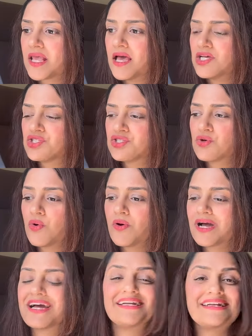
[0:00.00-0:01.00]

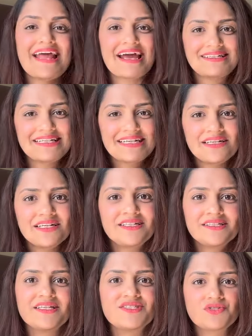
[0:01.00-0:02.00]
so connected to
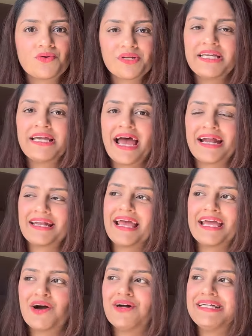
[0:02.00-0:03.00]
the story at
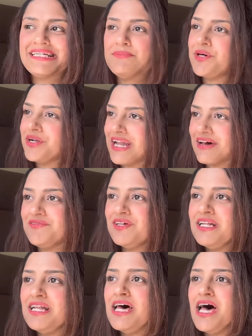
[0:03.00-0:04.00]
like a deeper
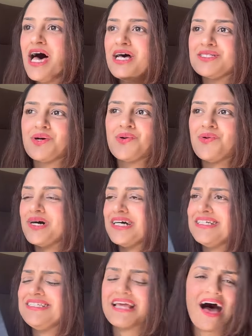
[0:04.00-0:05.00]
level. So
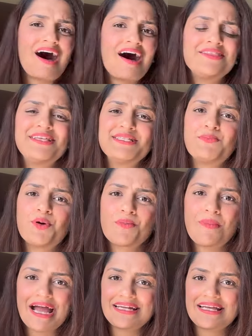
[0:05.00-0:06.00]
yeah, this book
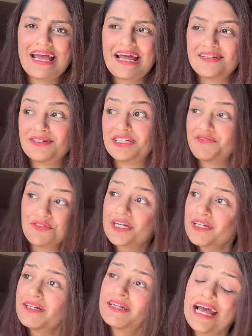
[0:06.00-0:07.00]
might get
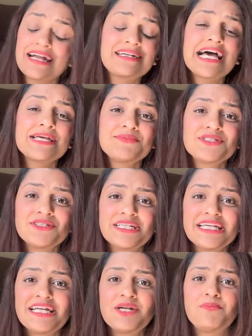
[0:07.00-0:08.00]
difficult at times to
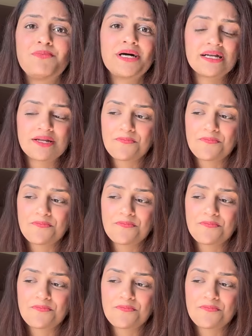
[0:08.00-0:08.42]
read, but